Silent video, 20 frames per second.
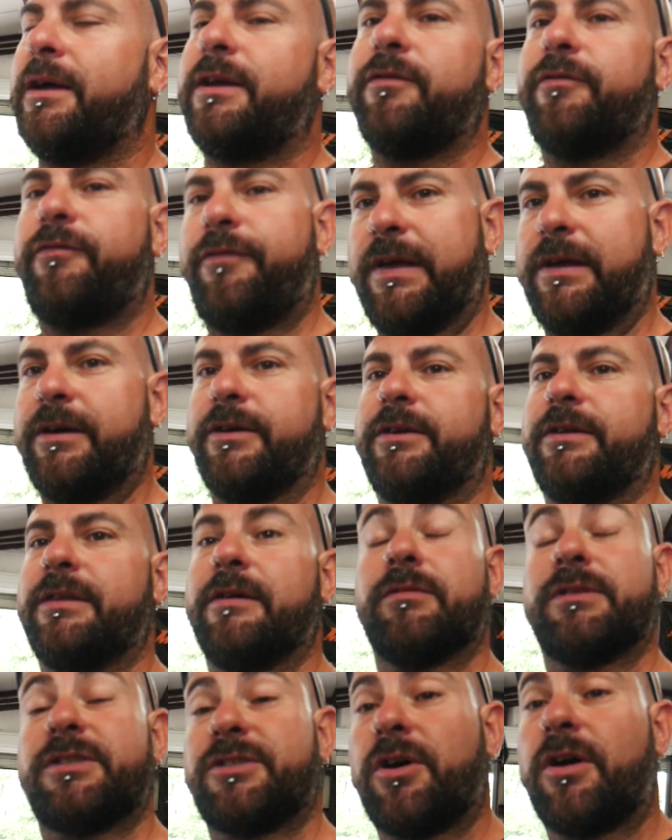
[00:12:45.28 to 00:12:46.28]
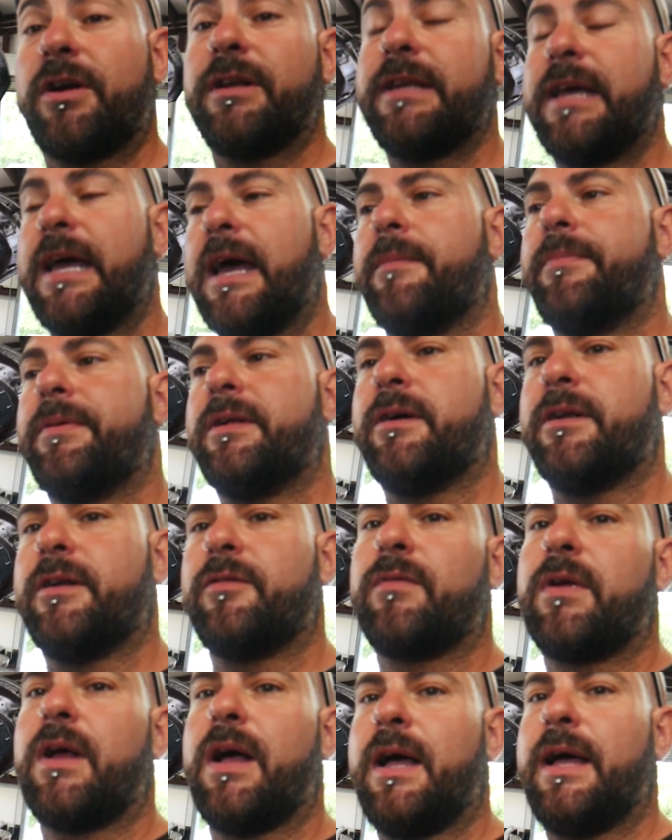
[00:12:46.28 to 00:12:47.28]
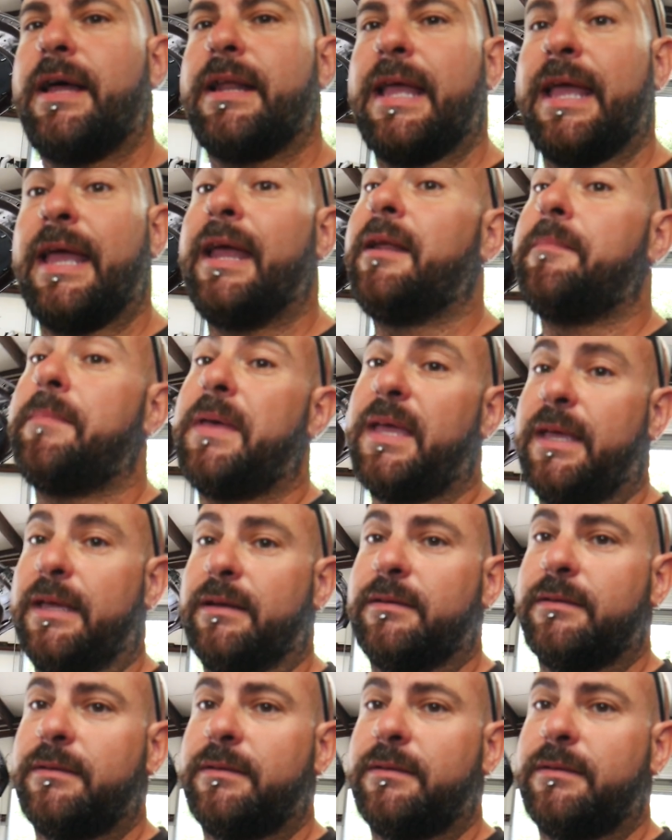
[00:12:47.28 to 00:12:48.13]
failure that was starting to happen on a rod and a main.